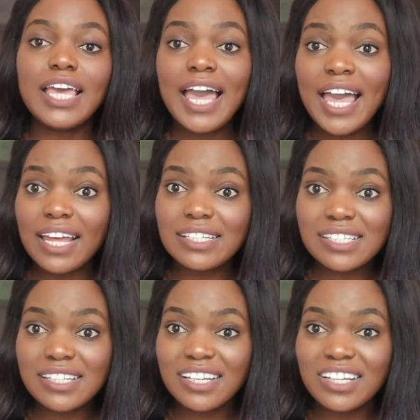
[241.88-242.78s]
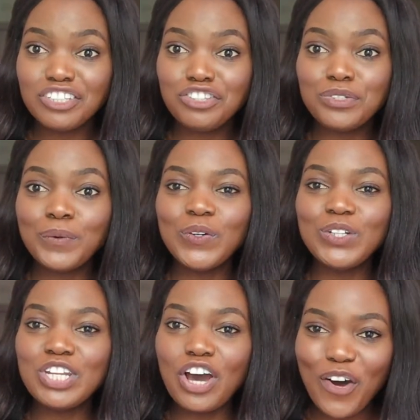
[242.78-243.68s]
And
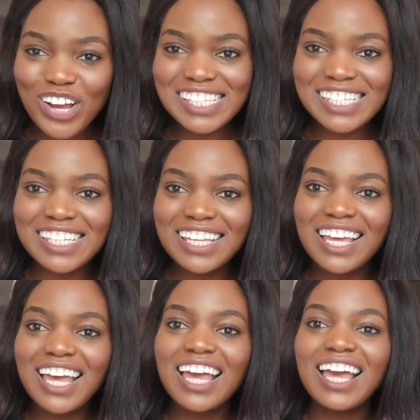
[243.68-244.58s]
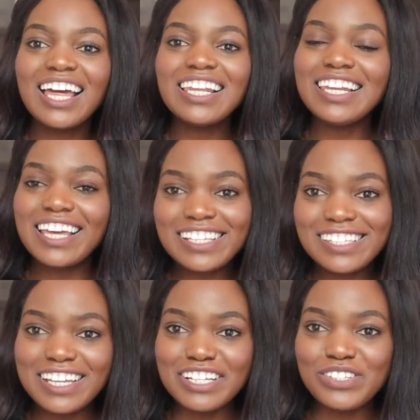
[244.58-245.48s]
do not
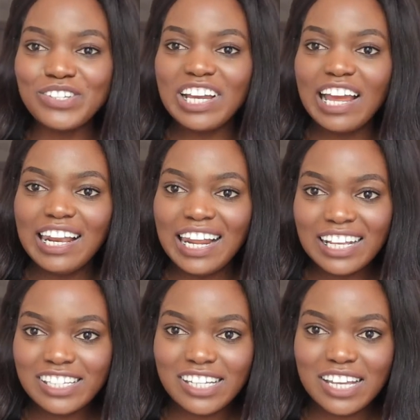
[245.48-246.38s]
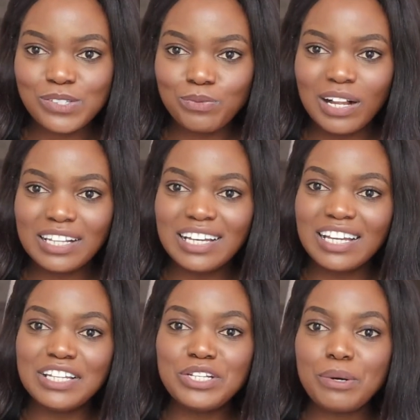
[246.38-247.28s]
listen to your lectures while
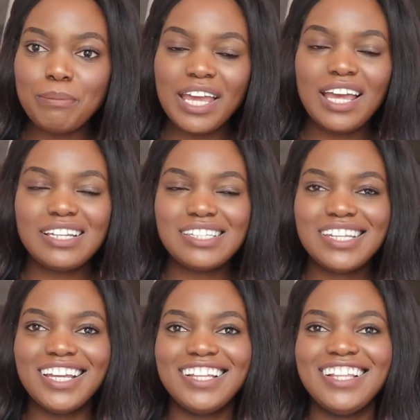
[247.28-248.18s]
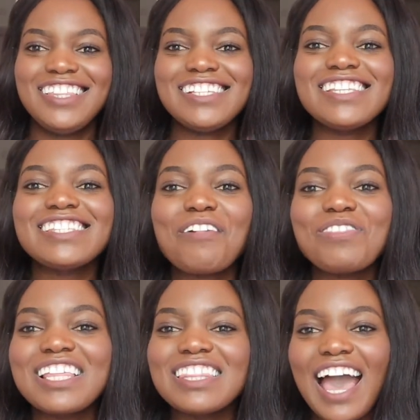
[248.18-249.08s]
you're in your bed. This is
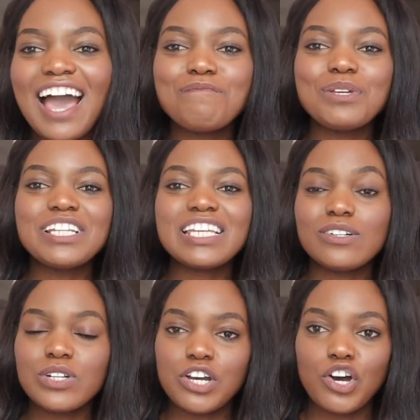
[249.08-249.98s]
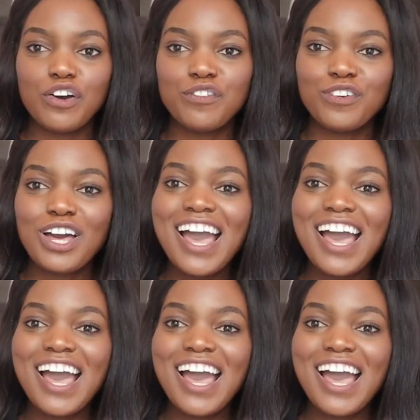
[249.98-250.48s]
something that I've been guilty of.